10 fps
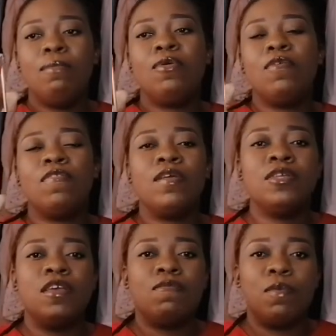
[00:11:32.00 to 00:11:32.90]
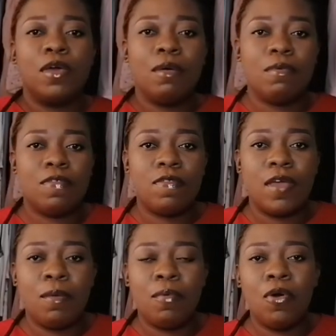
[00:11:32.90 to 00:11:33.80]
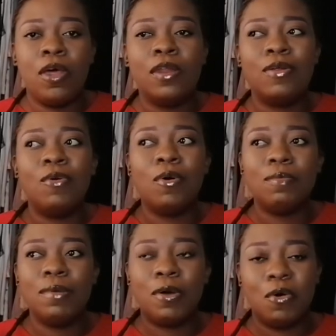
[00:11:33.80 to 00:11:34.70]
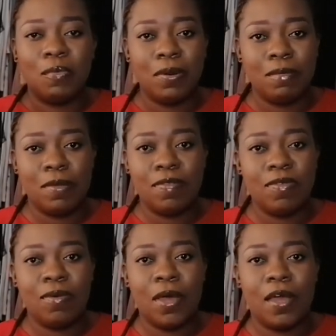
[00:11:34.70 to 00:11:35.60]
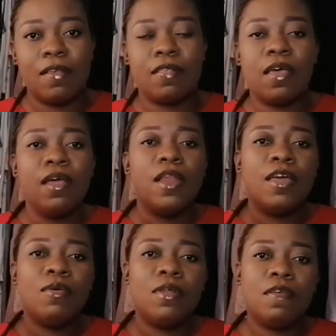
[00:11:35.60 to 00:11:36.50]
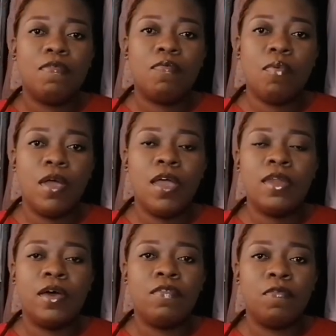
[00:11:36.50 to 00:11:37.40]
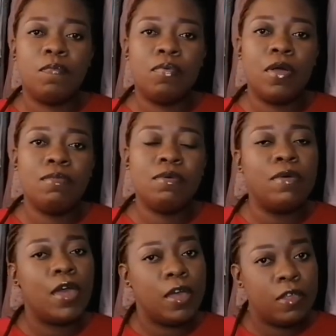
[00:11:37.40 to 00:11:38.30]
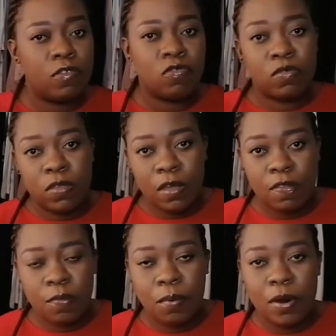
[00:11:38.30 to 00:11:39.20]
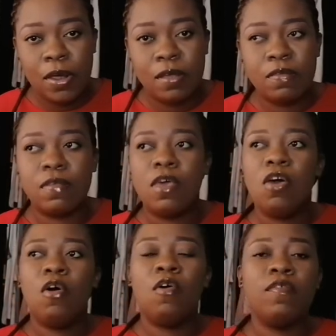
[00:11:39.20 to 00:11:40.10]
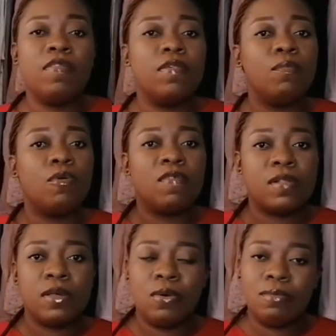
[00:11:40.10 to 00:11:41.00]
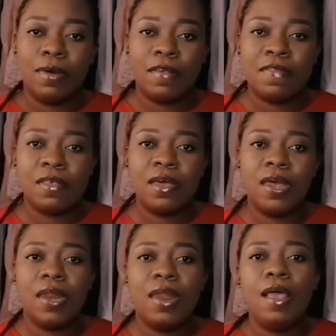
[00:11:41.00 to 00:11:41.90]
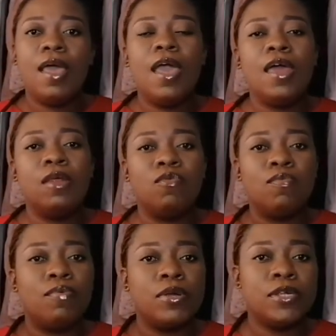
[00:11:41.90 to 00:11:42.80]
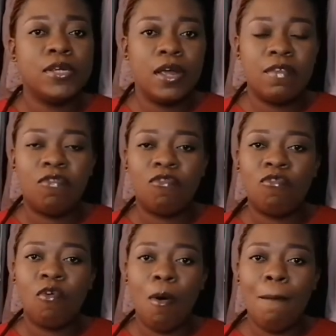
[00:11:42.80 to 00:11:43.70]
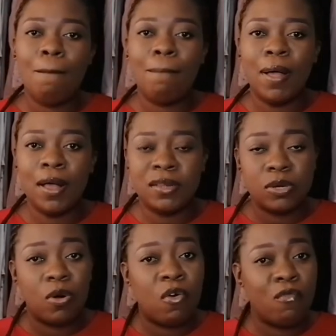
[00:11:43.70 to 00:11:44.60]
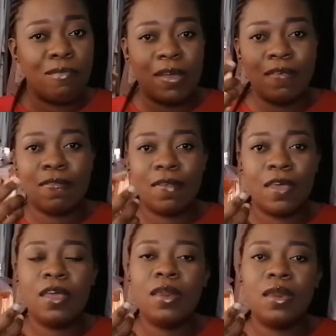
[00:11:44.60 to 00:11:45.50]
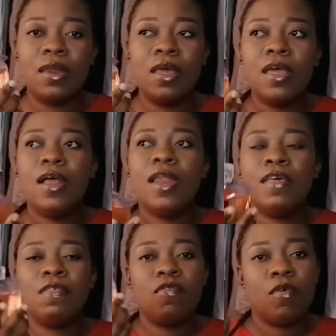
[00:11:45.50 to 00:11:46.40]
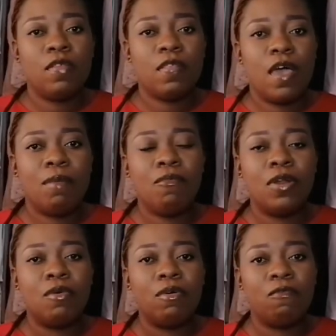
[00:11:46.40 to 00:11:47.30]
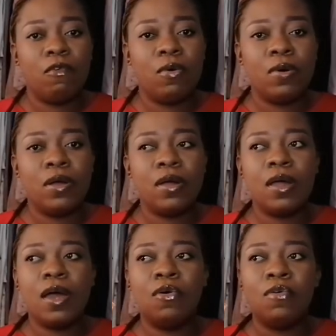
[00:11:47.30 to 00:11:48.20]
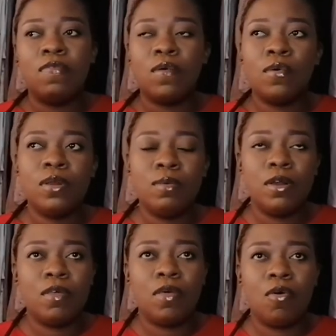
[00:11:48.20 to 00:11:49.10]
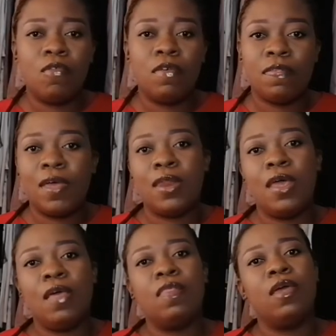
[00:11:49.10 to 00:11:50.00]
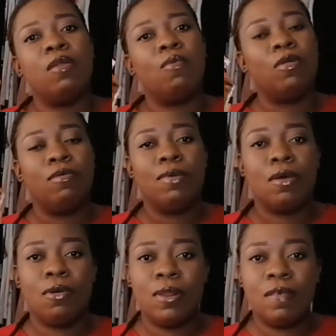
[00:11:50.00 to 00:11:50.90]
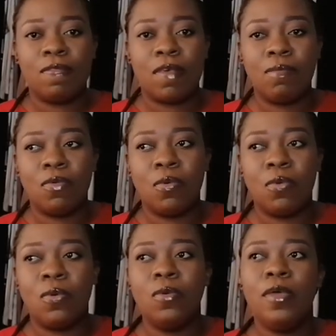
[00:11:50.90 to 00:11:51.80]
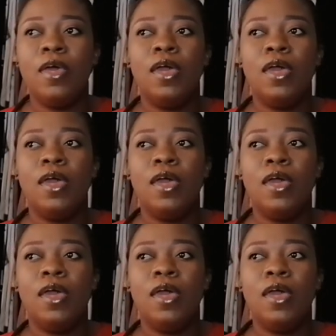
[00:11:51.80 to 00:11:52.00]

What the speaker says: Because it just became a staple and it got me compliments, you guys. Like when I sprayed, I'd spray maybe 8 to 10 sprays. Obviously mostly on my skin. And it would project so much off my skin. Like this one time when I went for work, I was the only one in the office that day. Then one of my colleagues came through.